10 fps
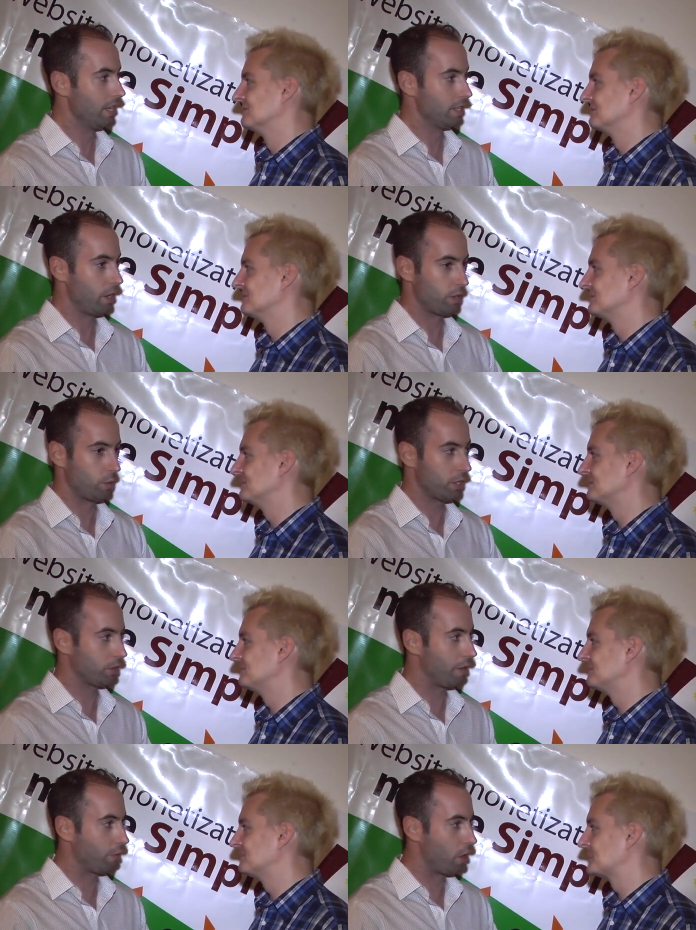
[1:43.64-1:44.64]
Speaker 1: So it's real
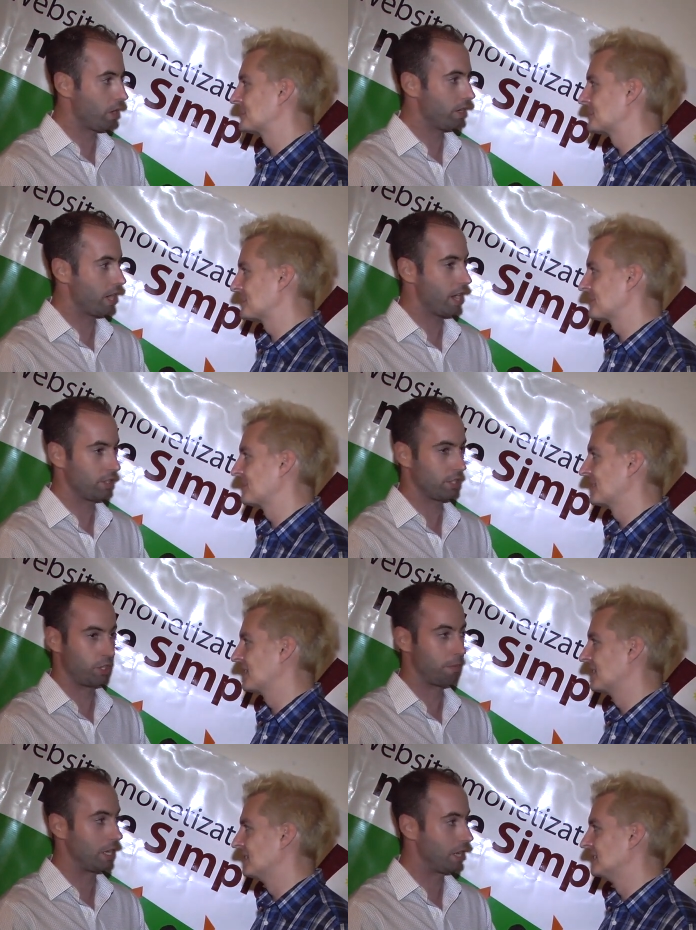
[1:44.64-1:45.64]
straightforward. Uh,
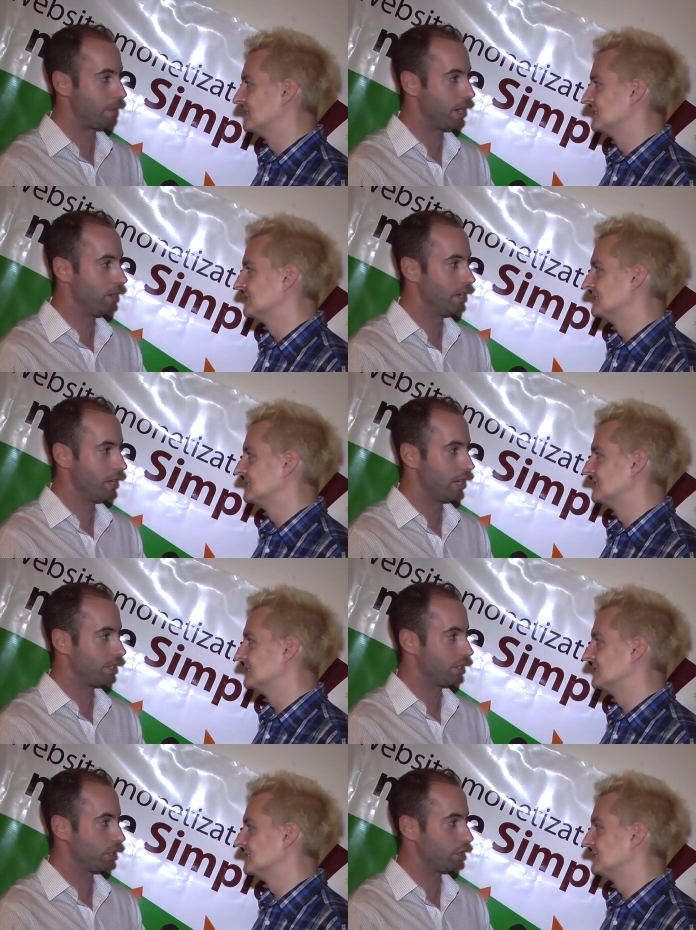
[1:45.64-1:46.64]
just shoot me an email.
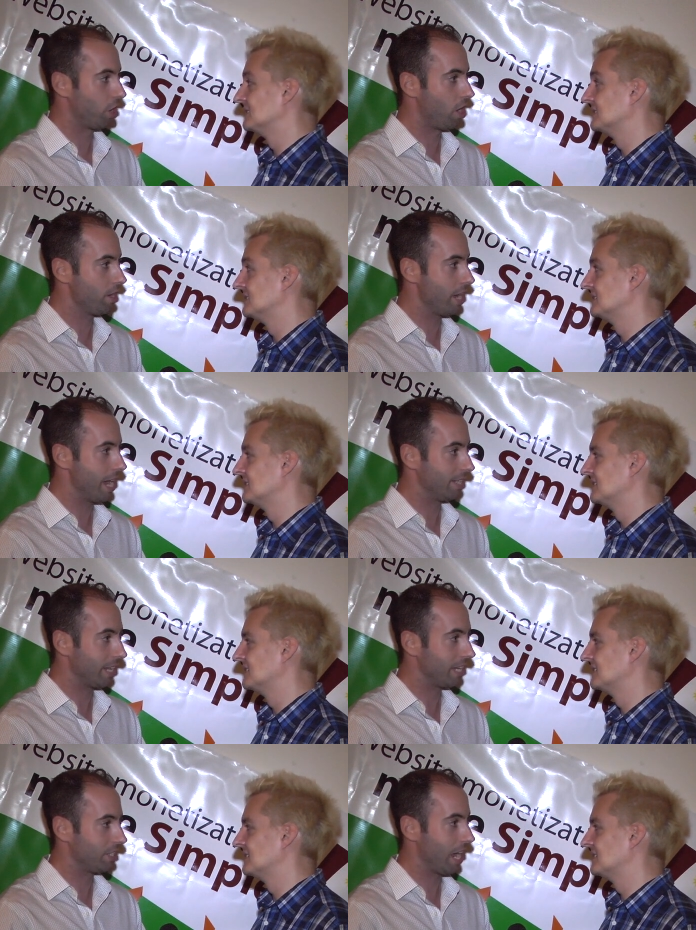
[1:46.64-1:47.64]
It's uh, Sean,
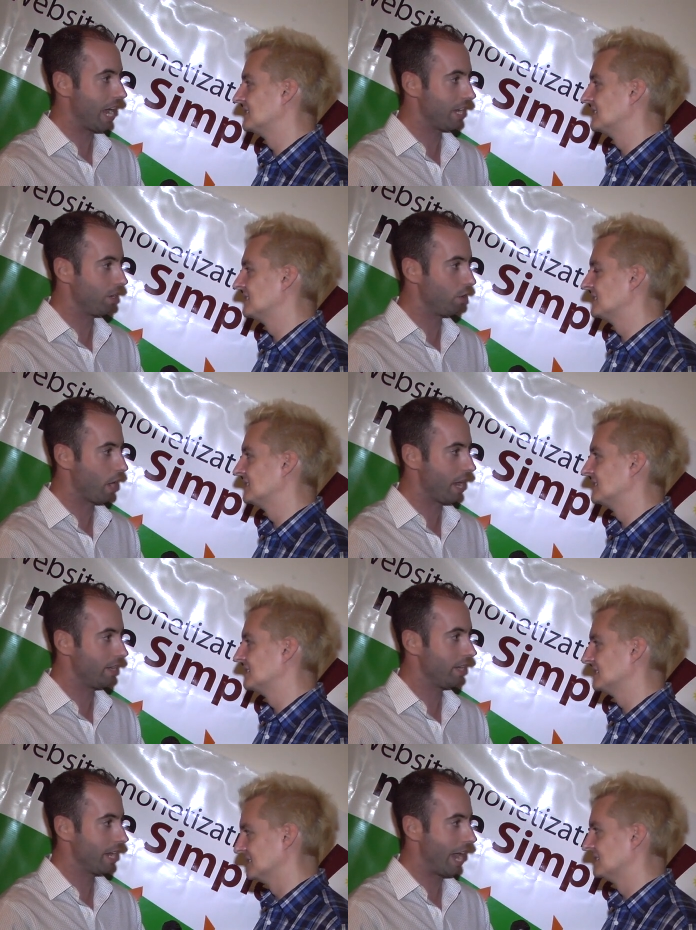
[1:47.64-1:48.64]
S H A U
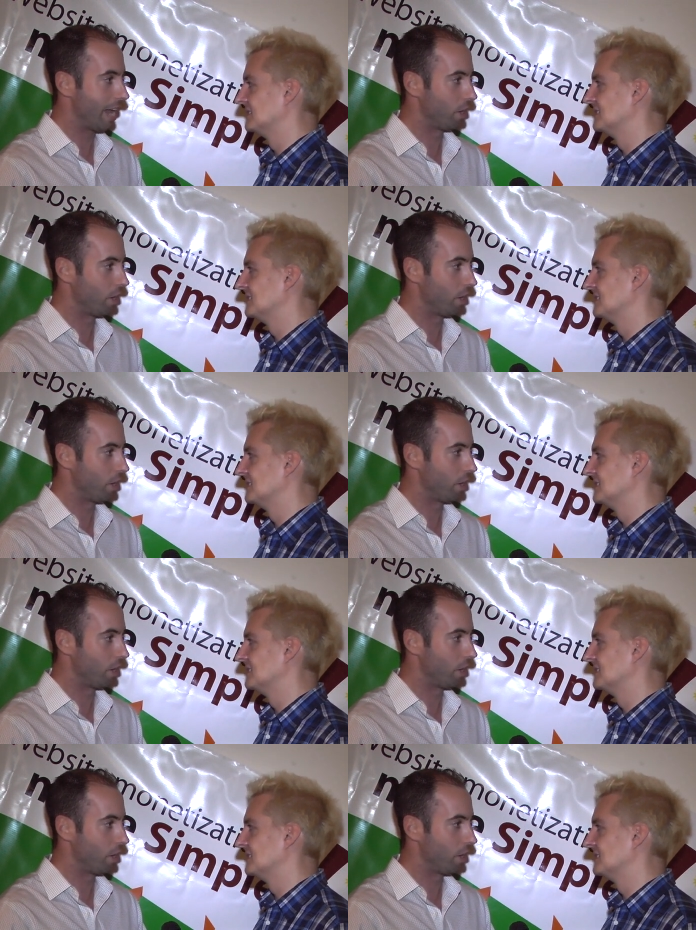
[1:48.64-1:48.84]
N, at